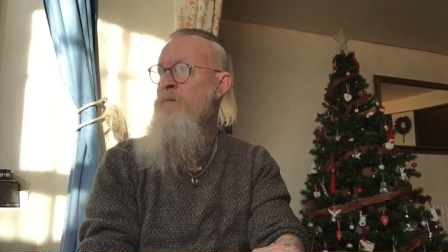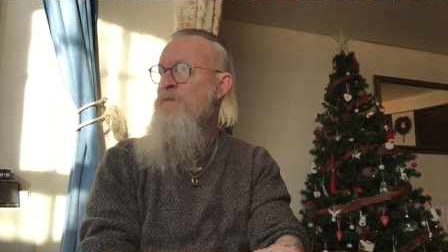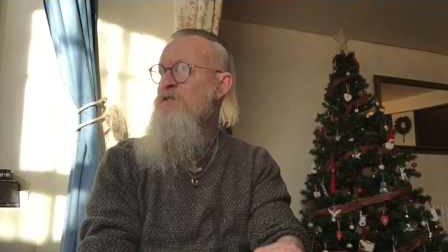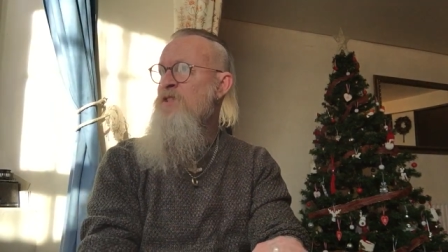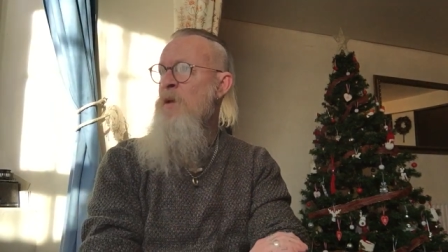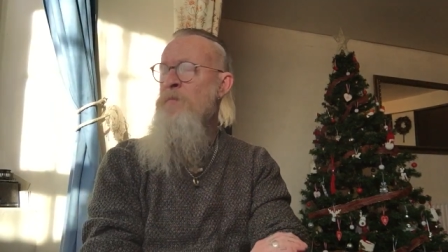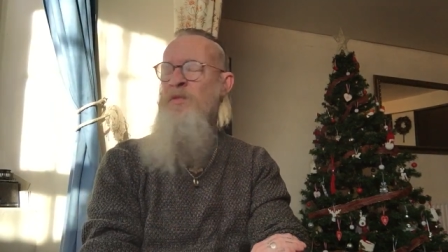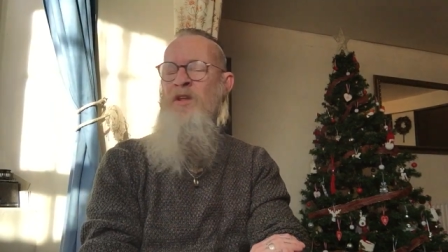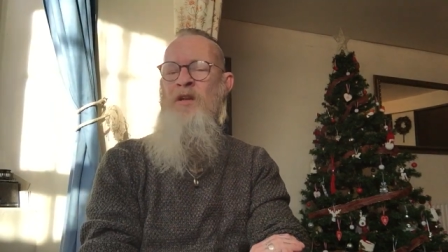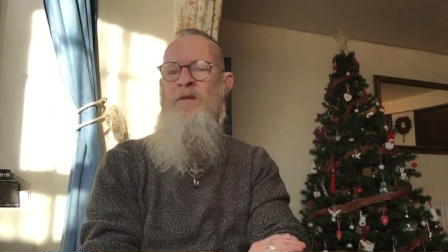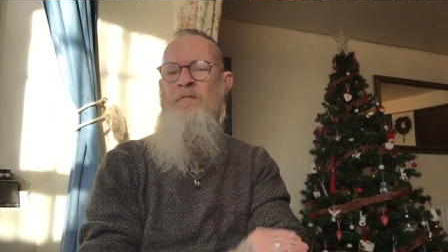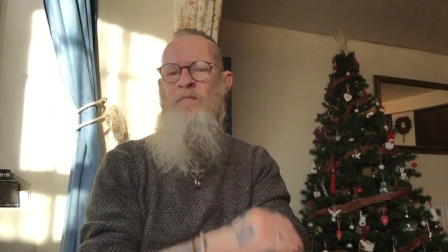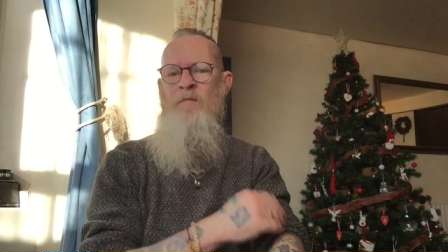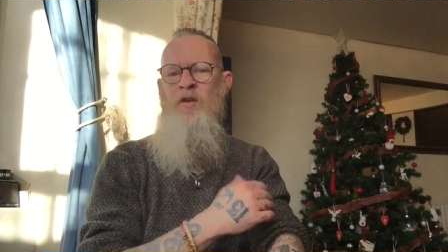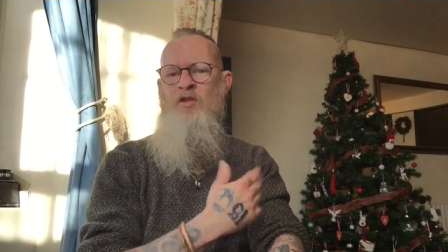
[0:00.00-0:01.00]

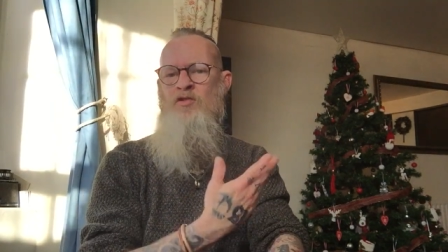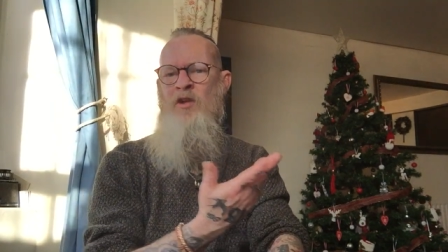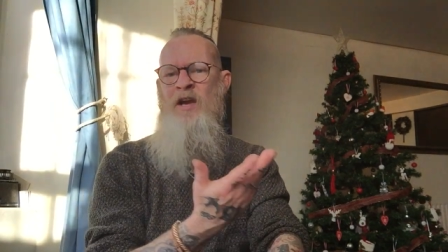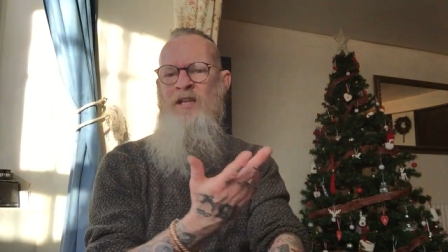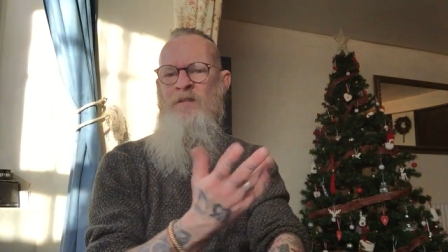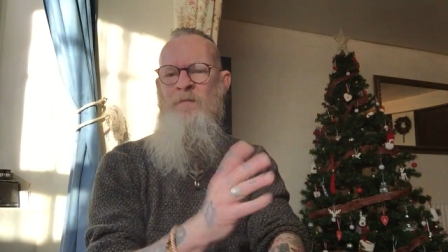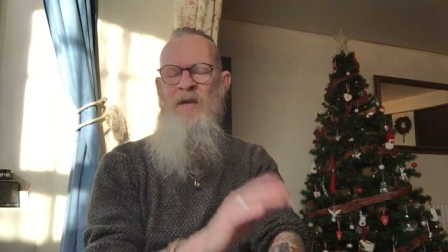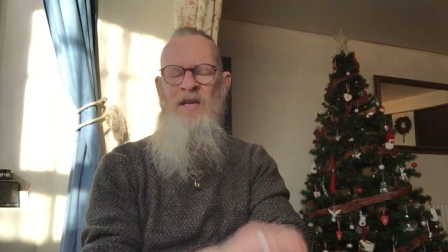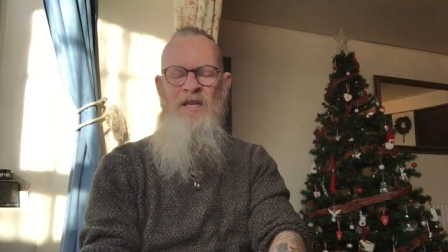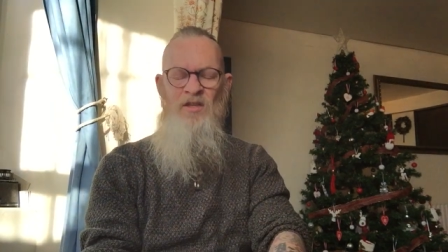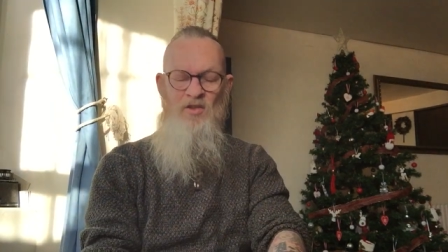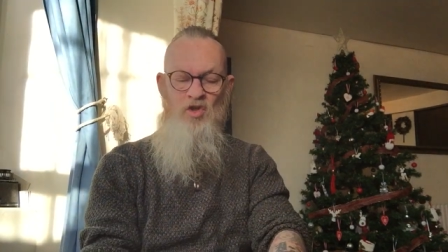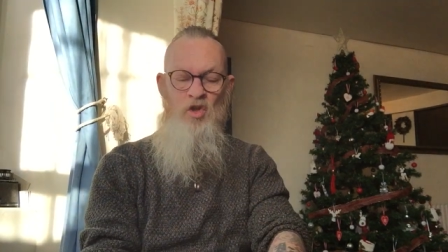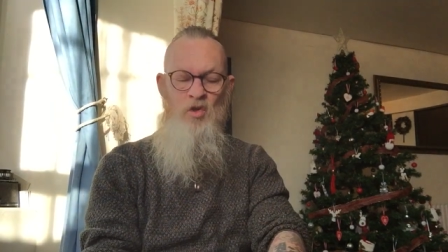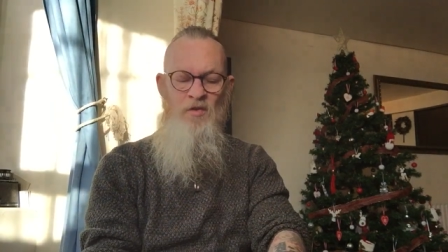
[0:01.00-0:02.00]
Something attracts me
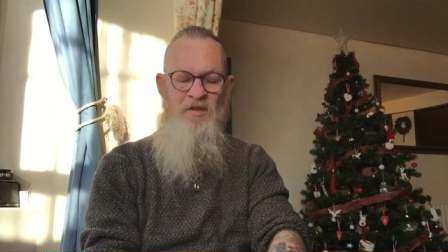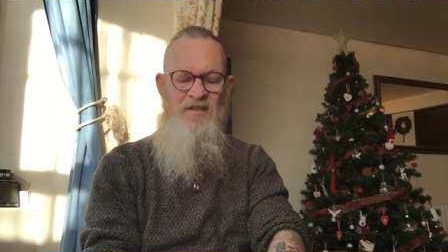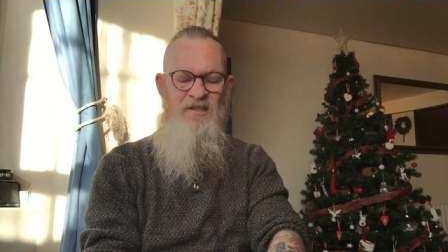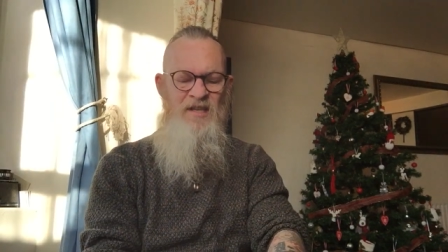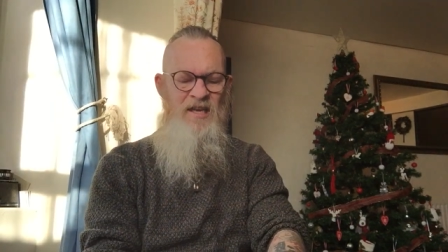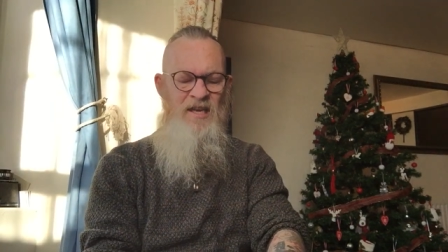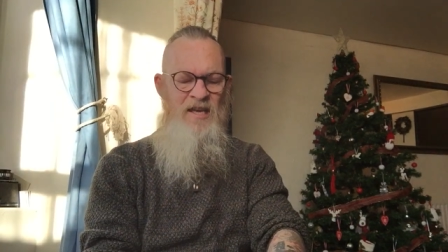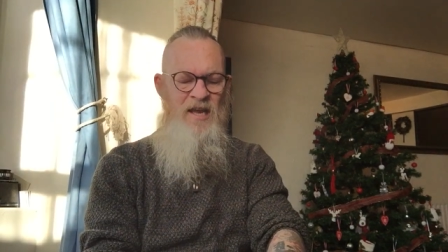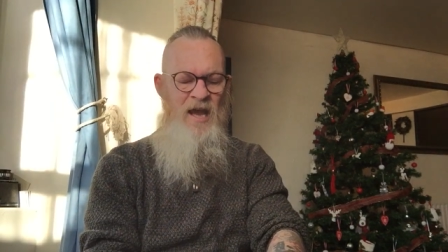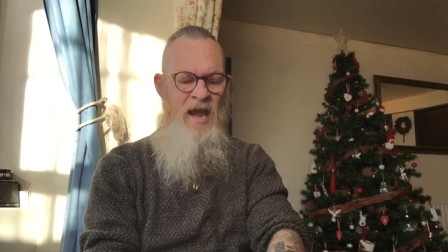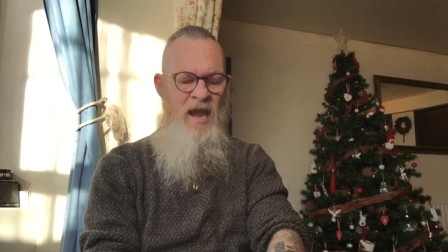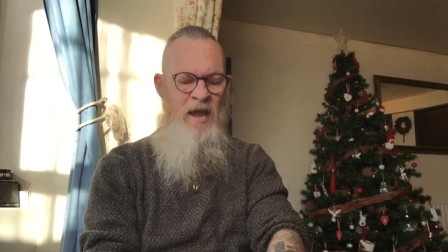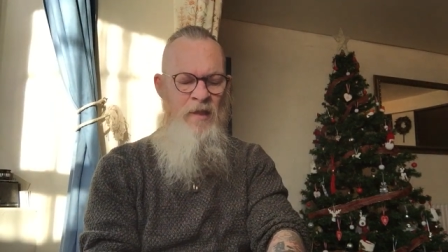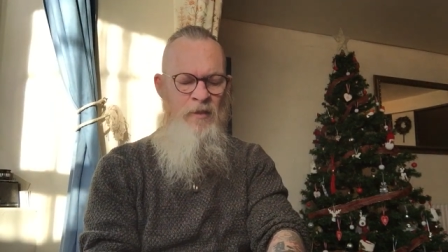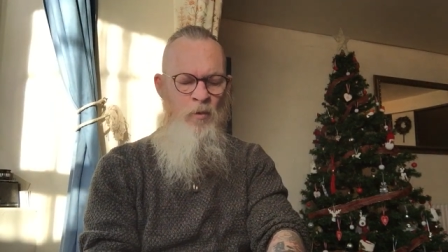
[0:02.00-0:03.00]
to the sea
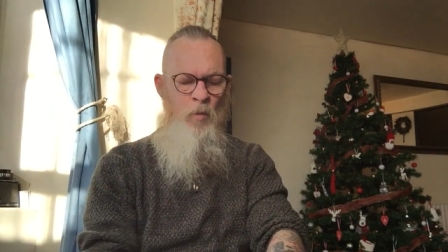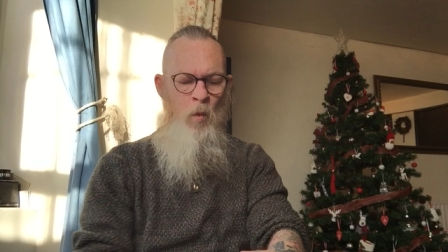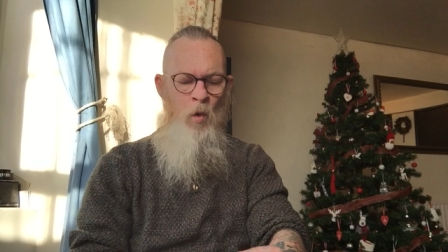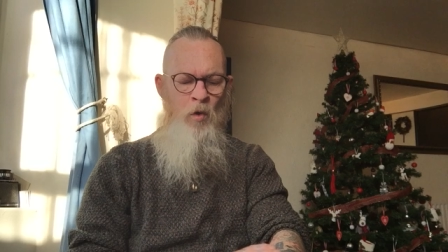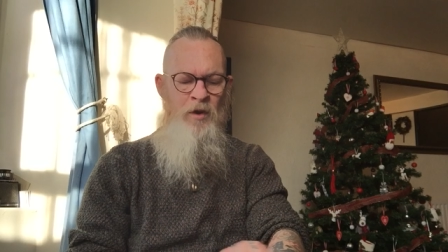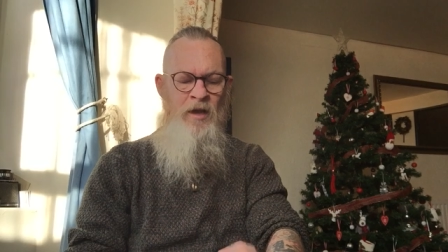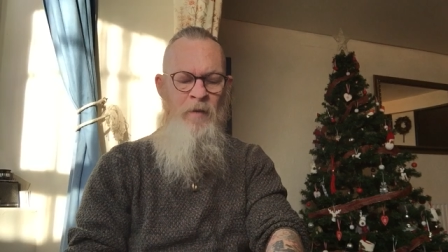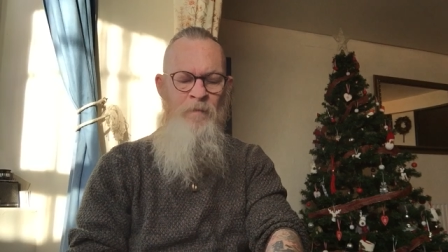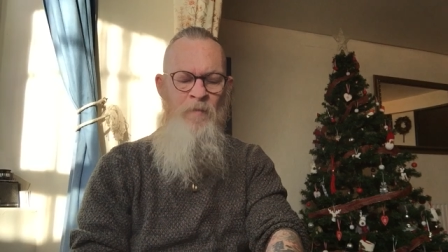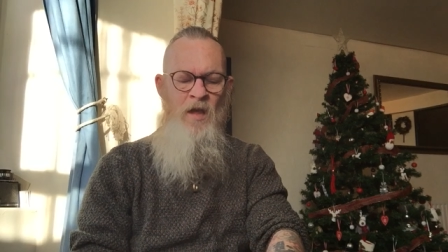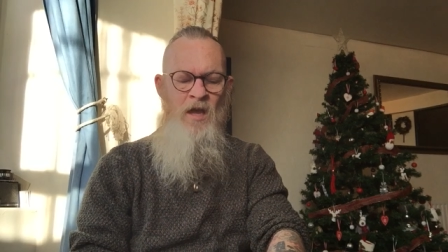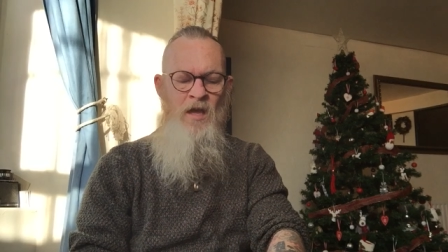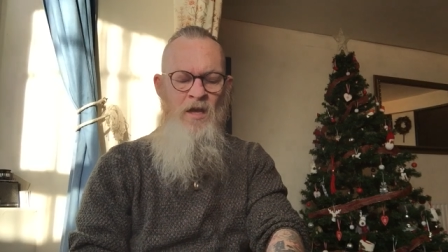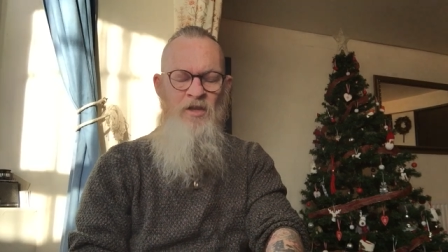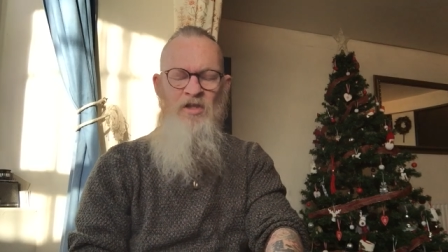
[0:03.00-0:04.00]
and the water.
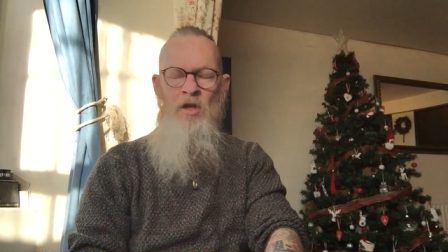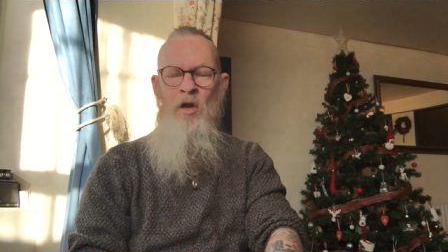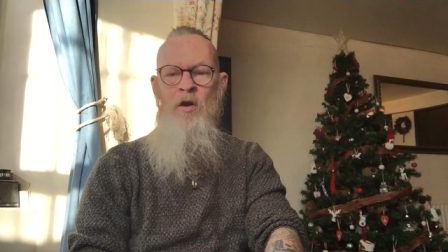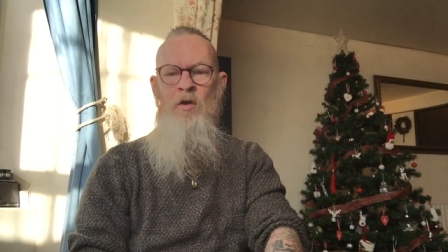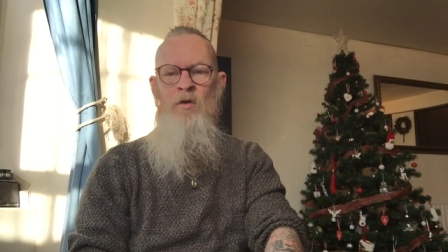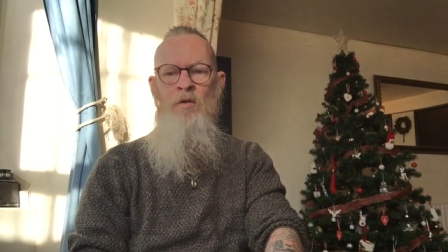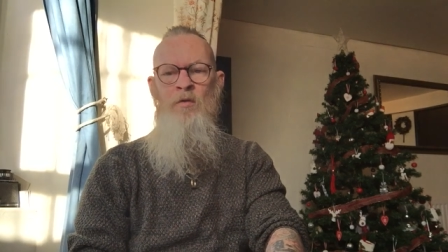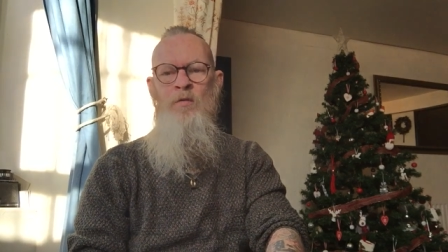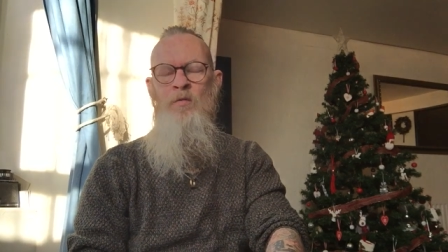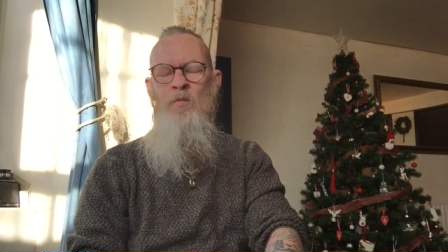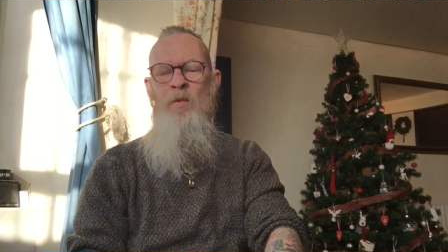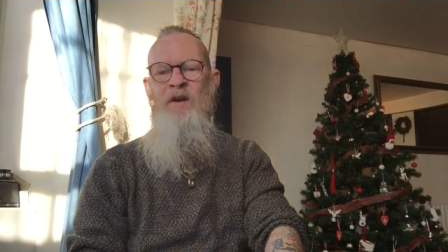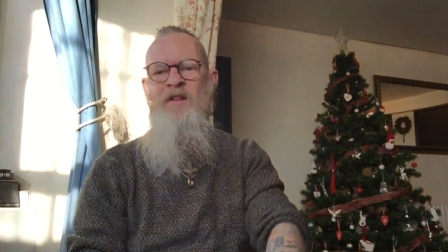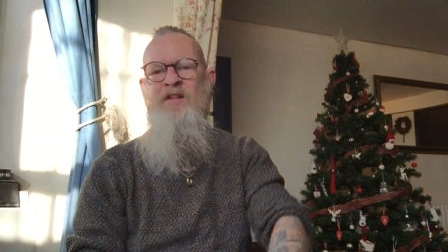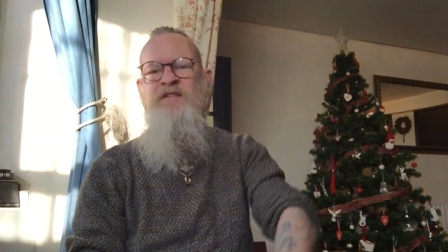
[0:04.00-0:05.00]
So
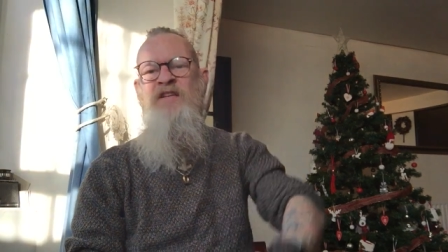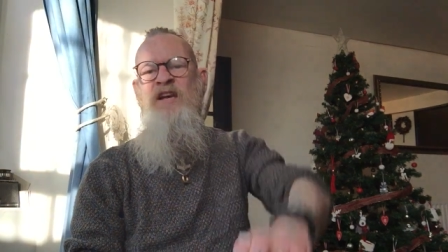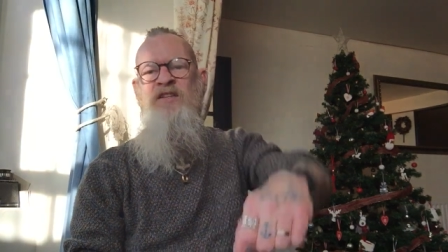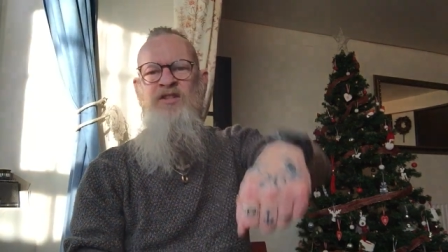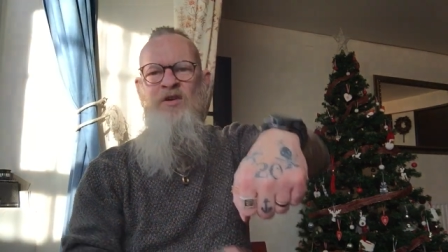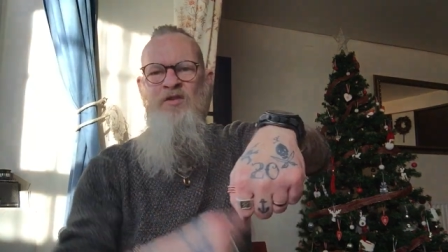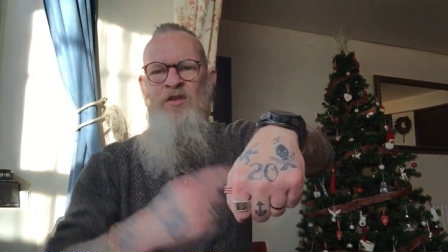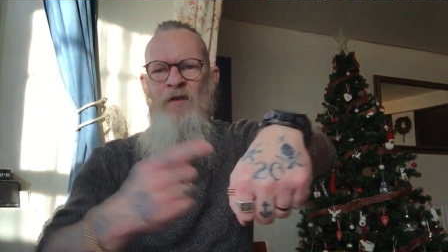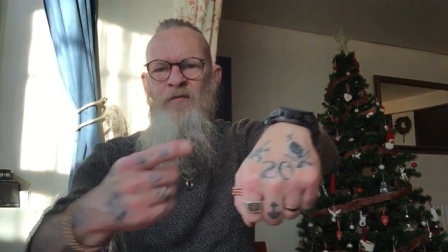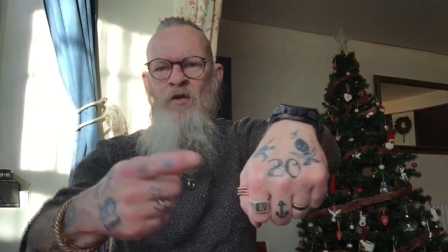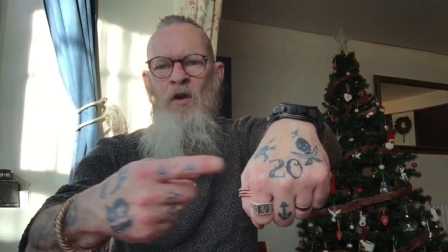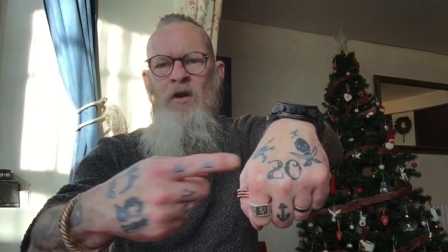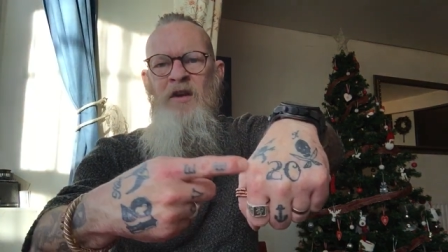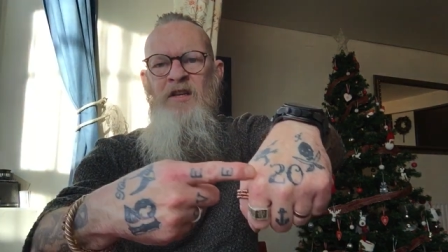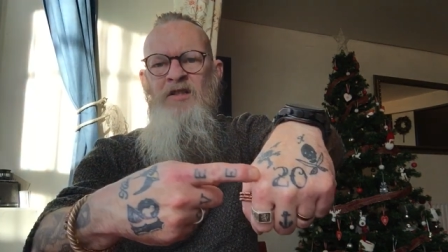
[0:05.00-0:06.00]
one of the tattoos I've
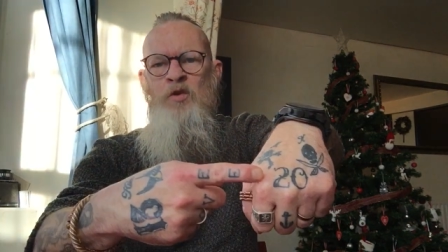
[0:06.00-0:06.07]
got is